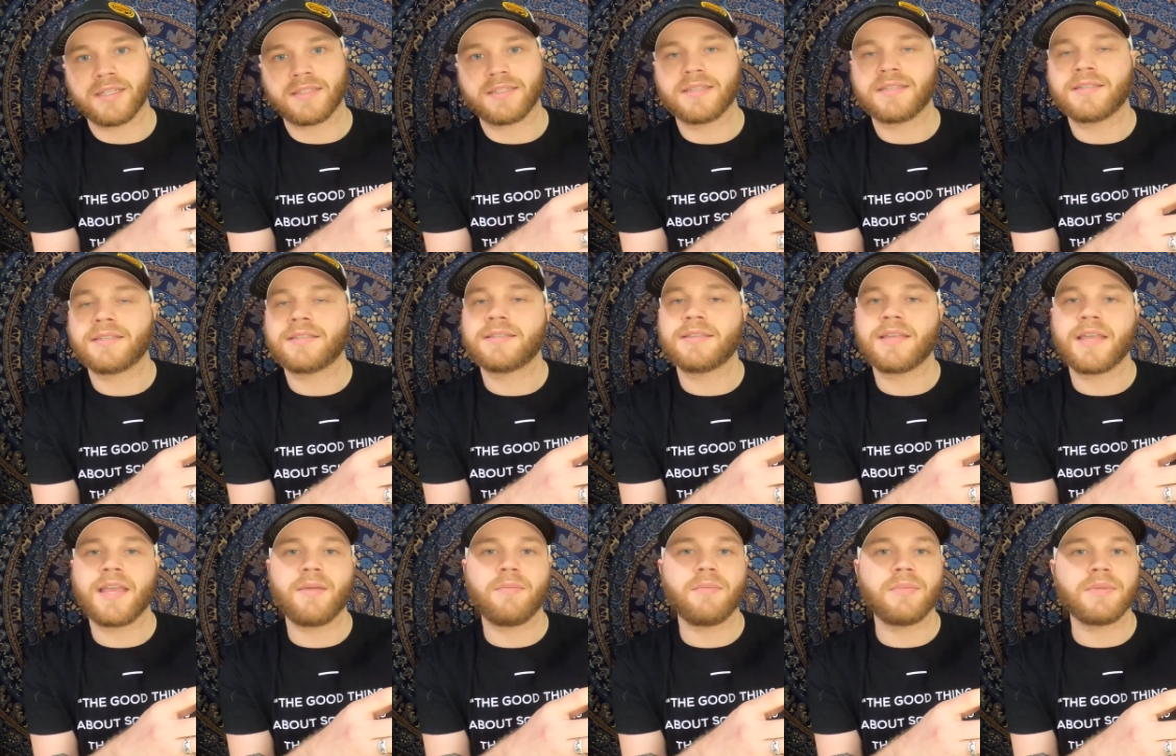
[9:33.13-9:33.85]
It's the
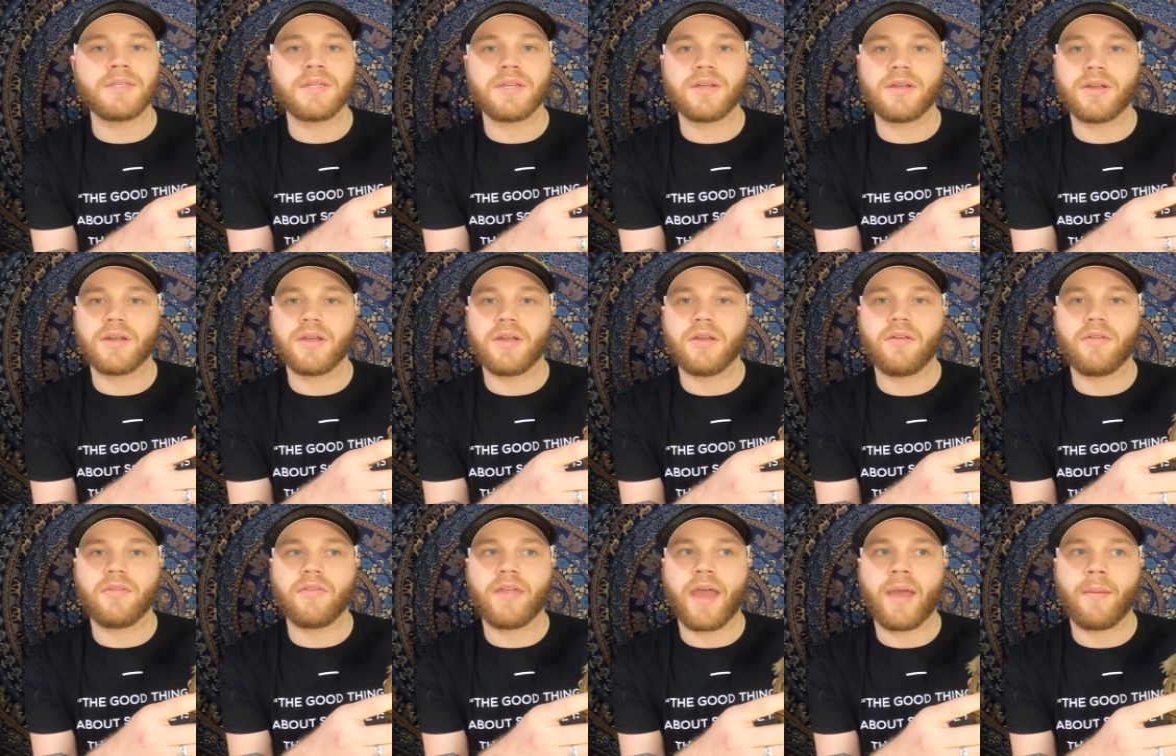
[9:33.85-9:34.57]
same
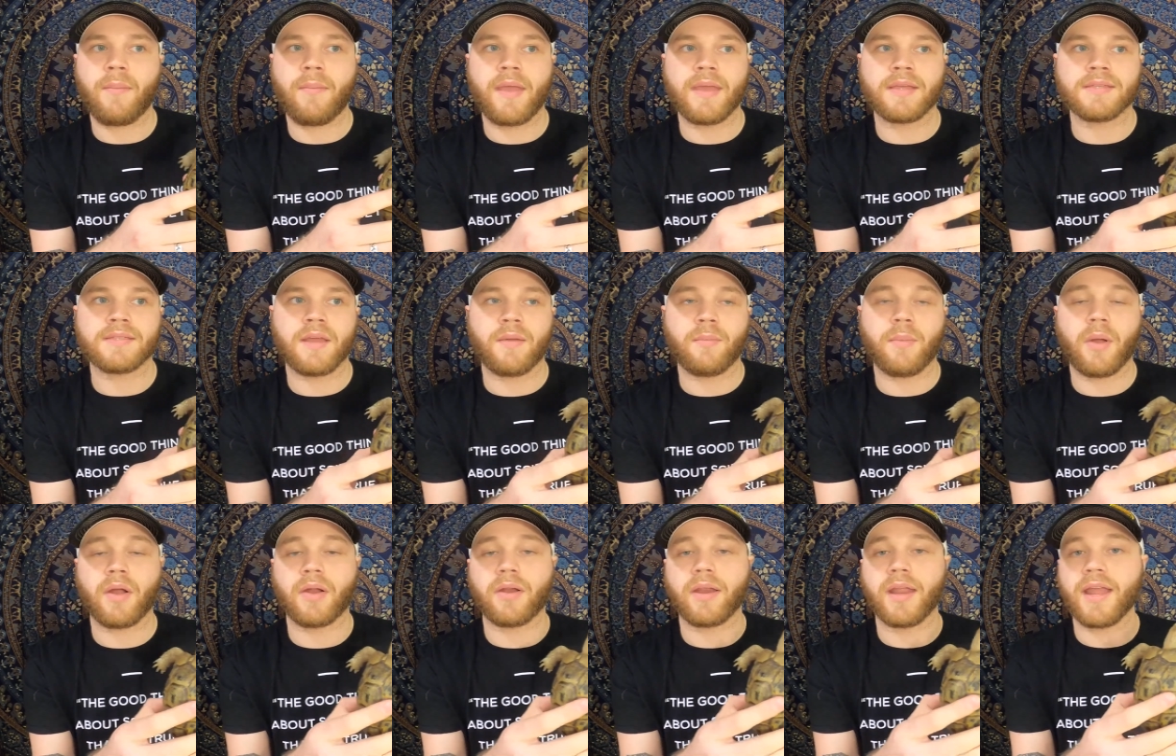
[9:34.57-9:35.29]
material that makes
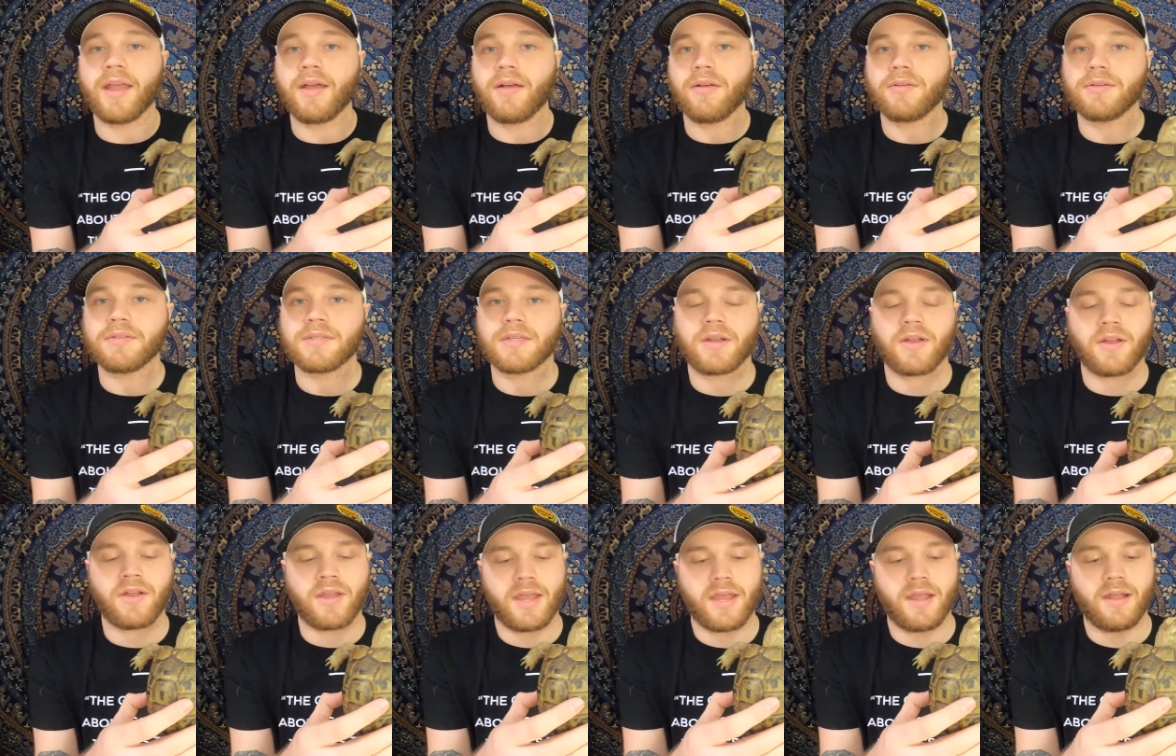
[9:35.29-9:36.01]
up our nails
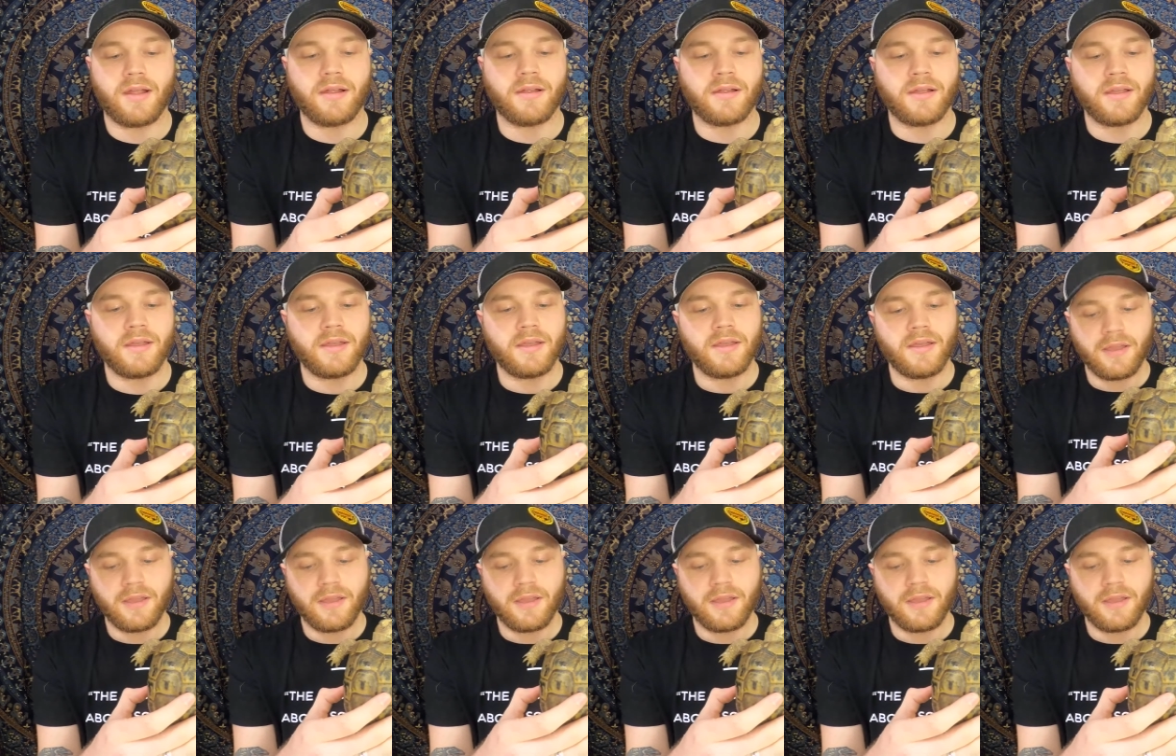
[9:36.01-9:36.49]
and our hair.